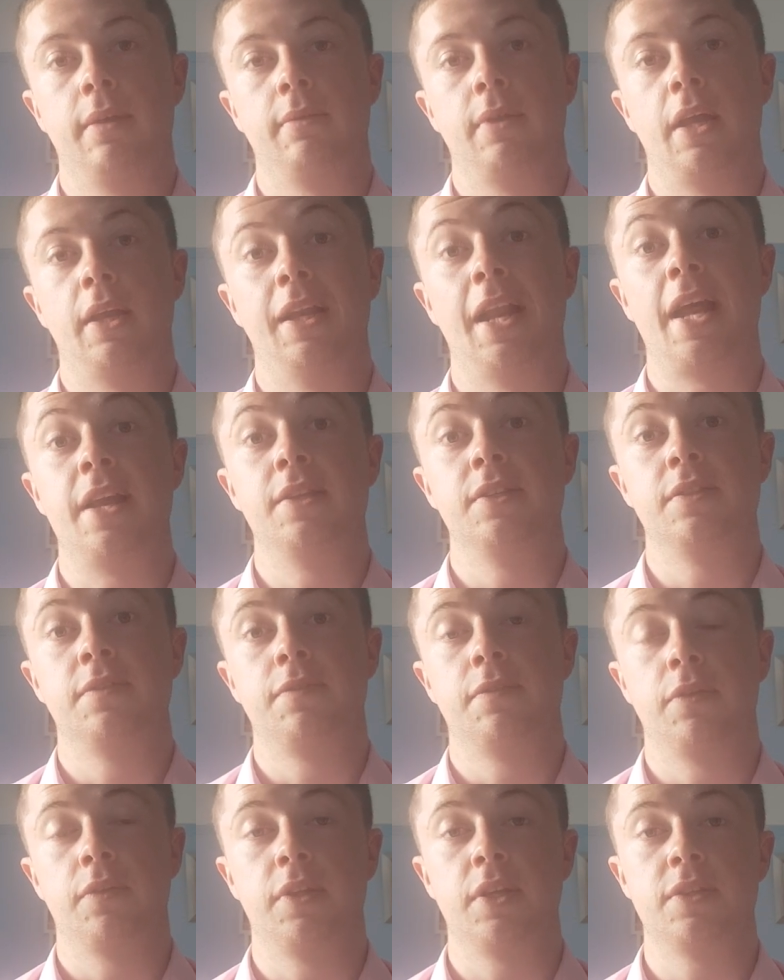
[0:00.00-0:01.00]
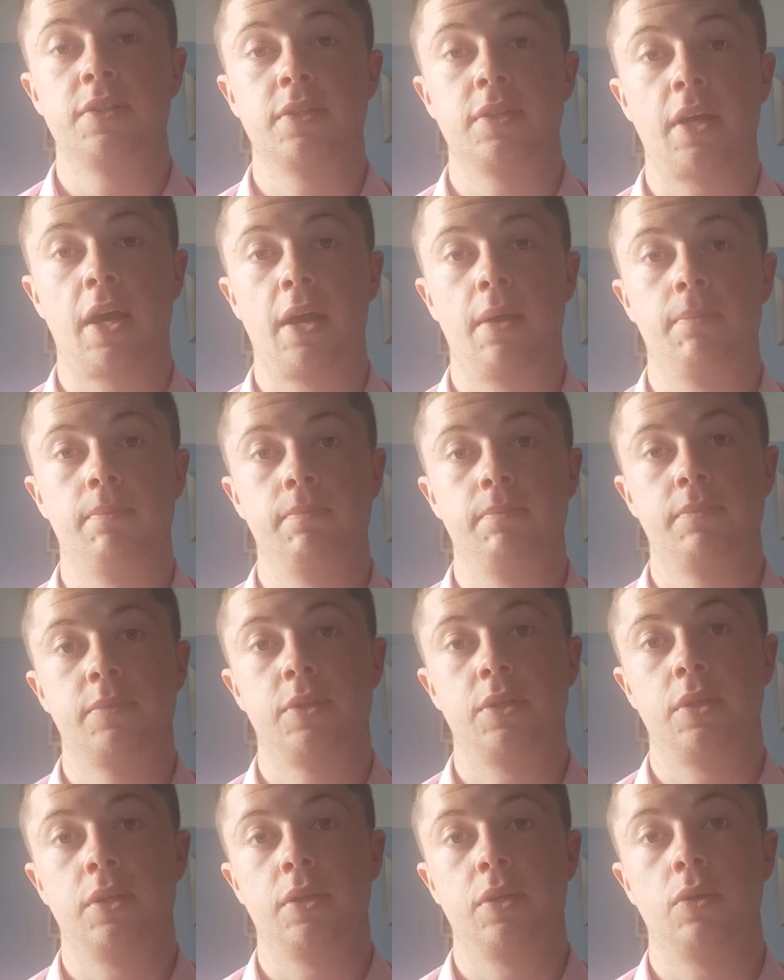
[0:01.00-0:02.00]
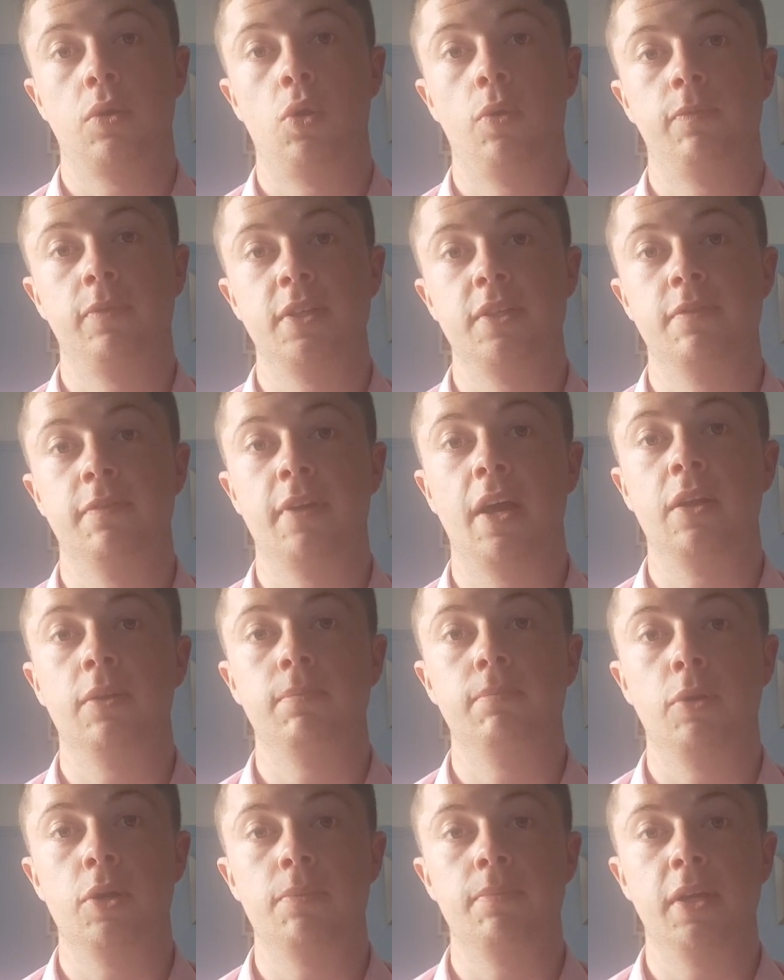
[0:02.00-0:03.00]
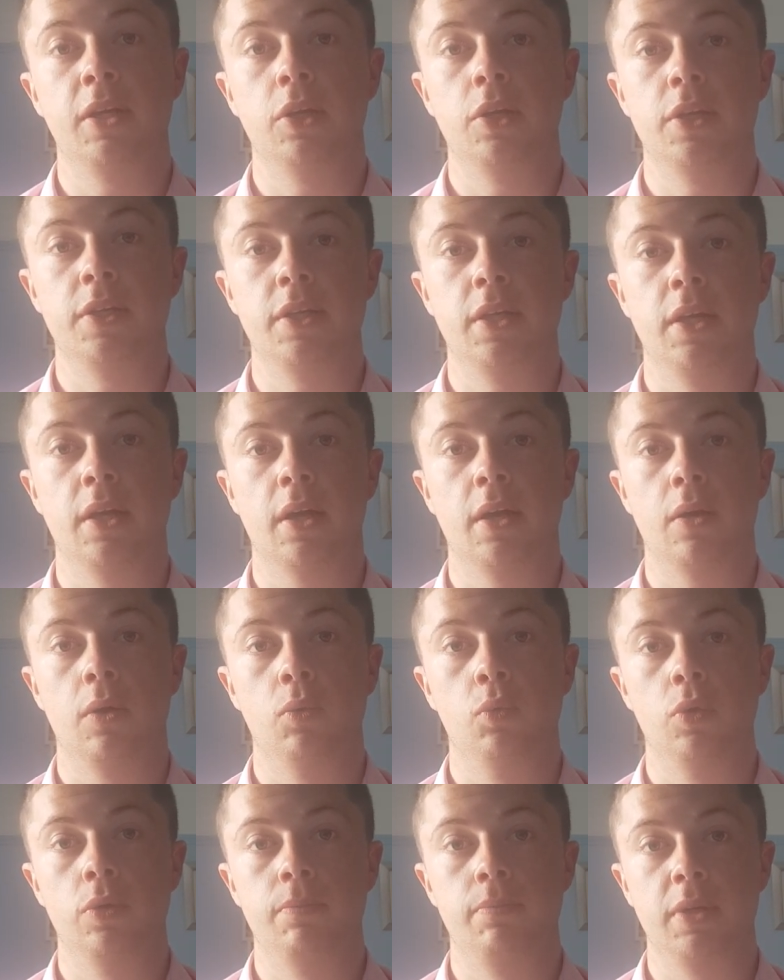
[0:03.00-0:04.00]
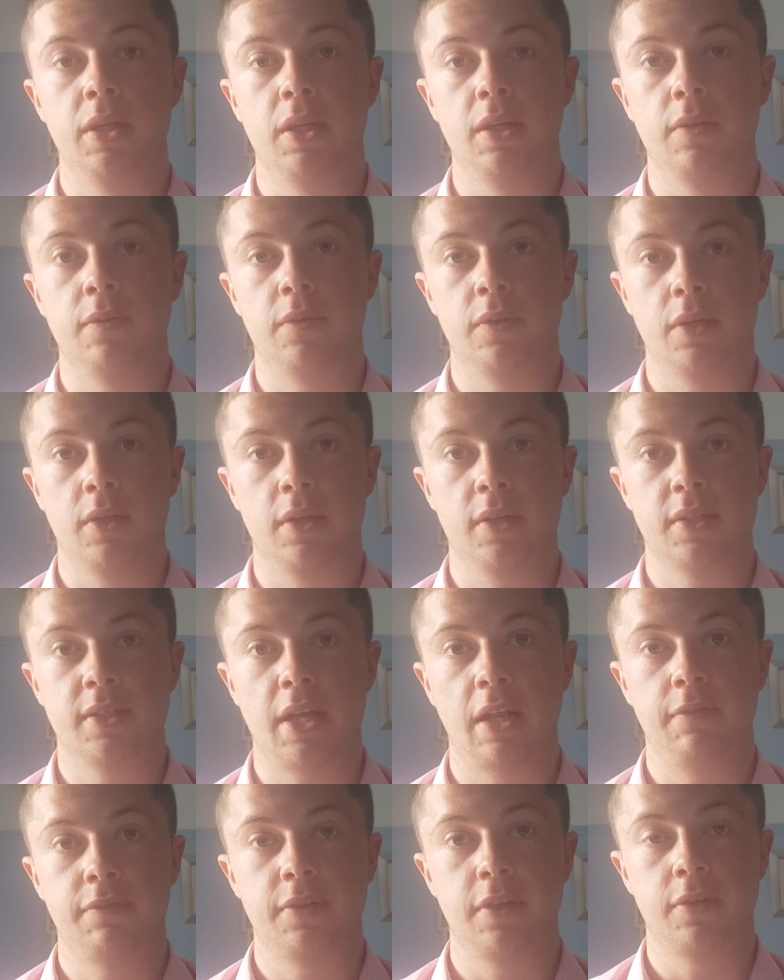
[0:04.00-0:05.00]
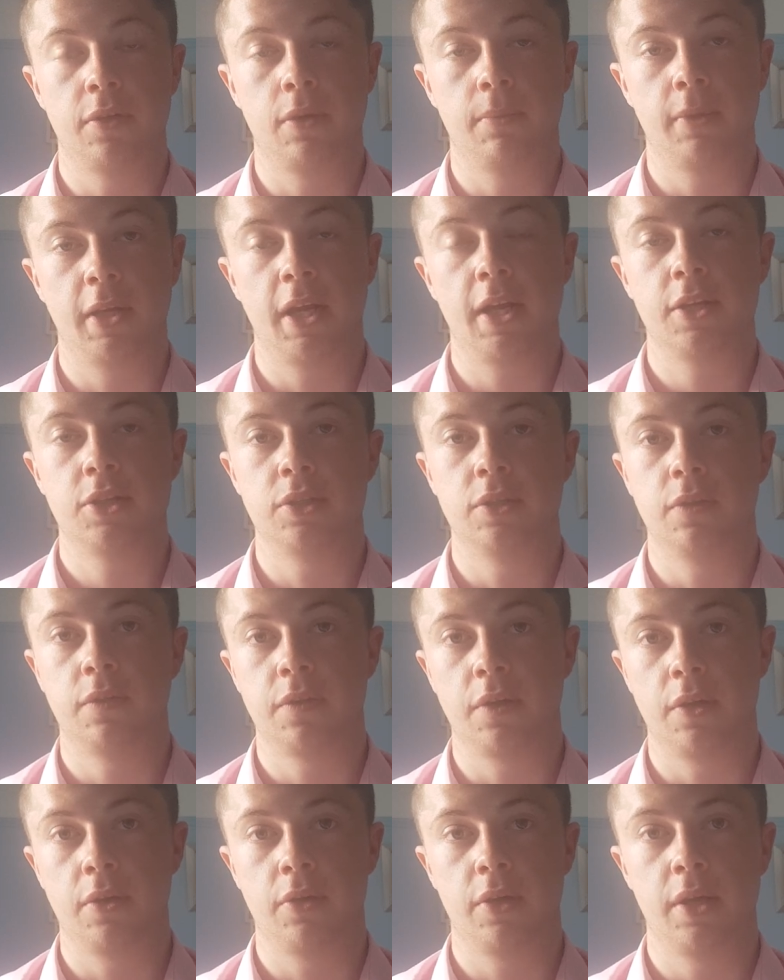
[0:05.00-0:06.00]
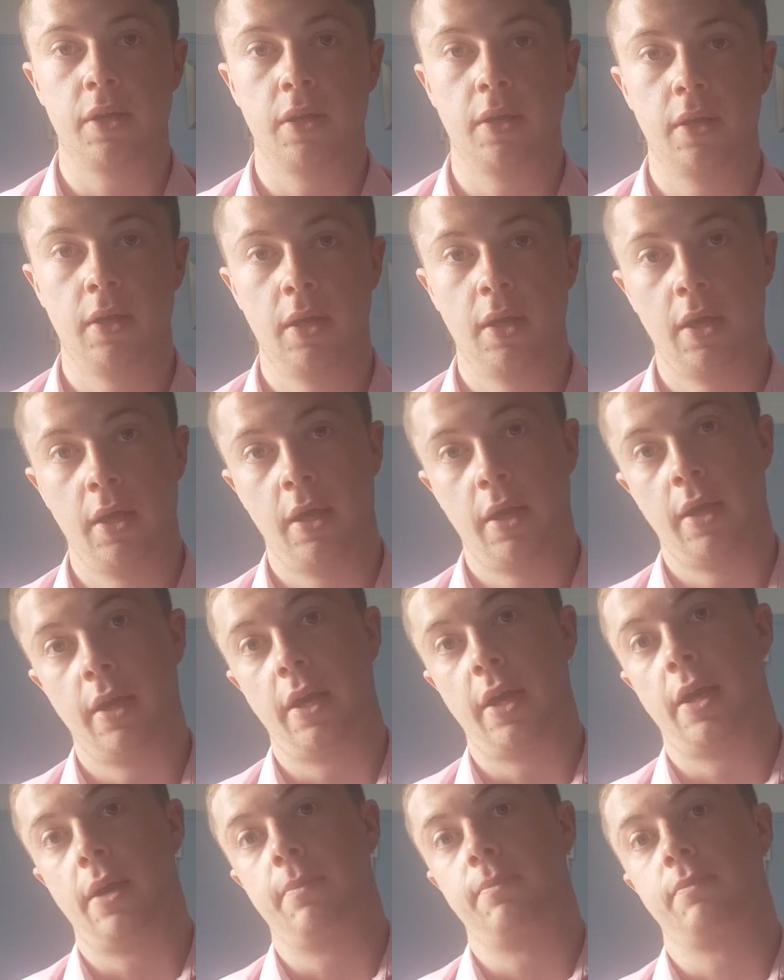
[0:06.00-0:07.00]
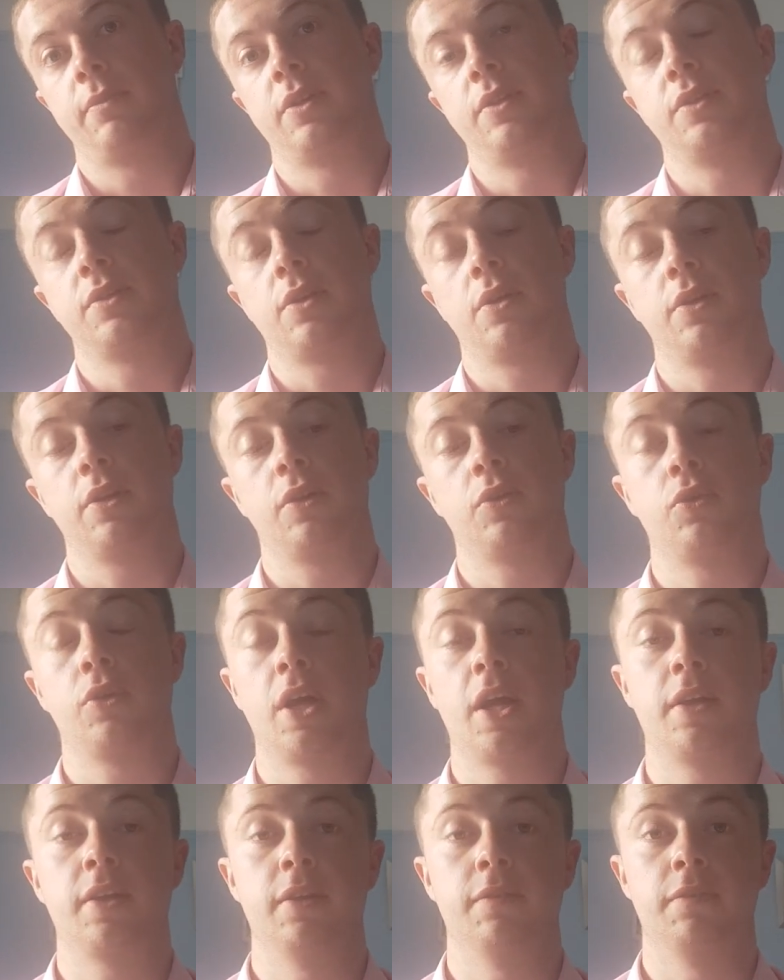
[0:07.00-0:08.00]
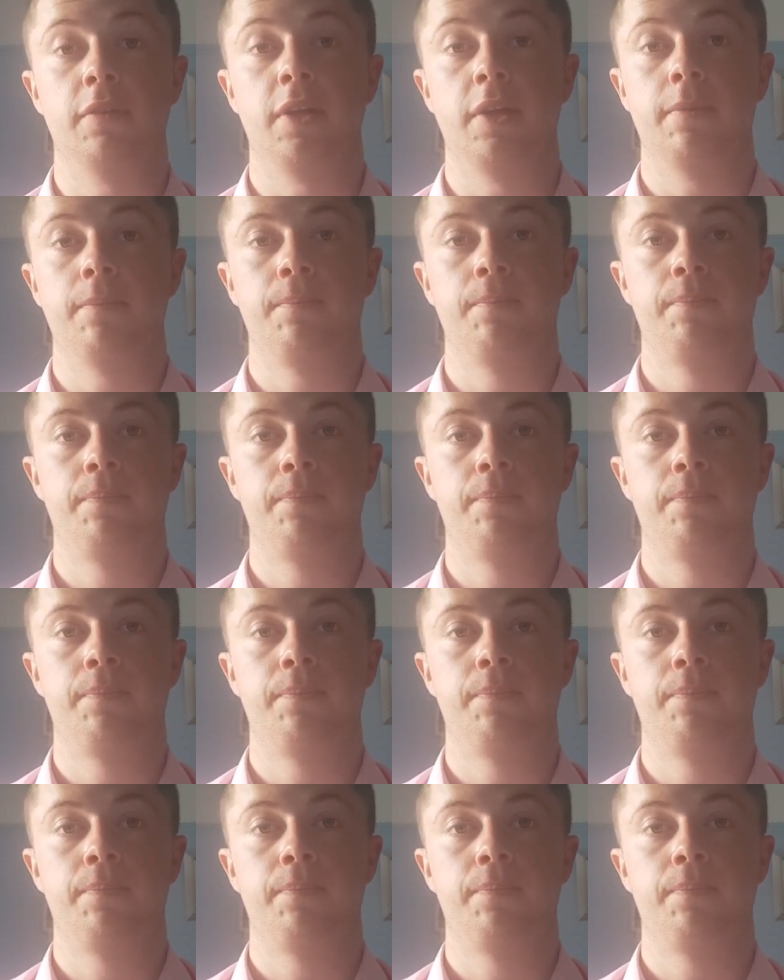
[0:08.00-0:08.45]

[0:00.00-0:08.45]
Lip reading: lens for this to hopefully develop my big idea would be the self-determination theory concerning creativity.